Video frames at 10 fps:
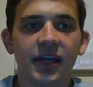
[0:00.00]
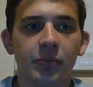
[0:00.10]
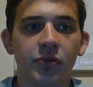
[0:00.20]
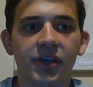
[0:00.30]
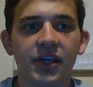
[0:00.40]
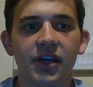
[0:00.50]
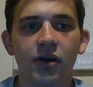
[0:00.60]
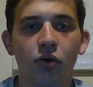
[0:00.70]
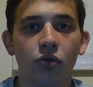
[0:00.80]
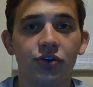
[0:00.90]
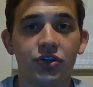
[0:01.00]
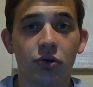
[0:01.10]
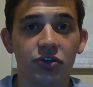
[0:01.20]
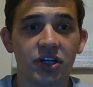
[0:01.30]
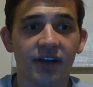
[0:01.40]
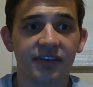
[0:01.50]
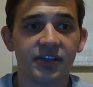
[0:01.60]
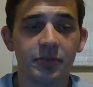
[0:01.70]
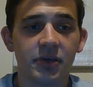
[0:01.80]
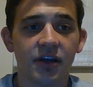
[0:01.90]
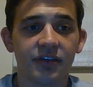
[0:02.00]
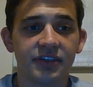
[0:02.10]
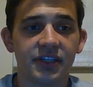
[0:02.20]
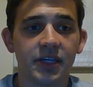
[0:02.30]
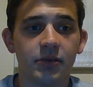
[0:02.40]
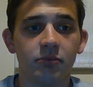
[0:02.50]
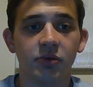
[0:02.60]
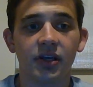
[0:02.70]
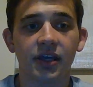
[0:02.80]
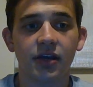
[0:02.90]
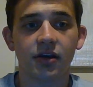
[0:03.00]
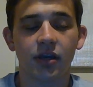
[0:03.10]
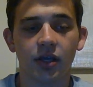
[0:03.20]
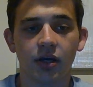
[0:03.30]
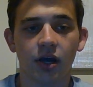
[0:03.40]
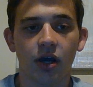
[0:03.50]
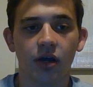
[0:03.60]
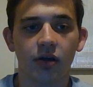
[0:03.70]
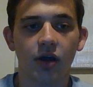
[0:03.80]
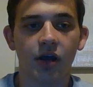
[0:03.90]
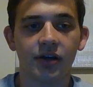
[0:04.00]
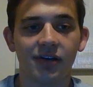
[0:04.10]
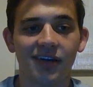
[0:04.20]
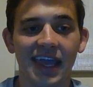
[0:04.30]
like bring in an old Joe Johnson to be on the team and bring in an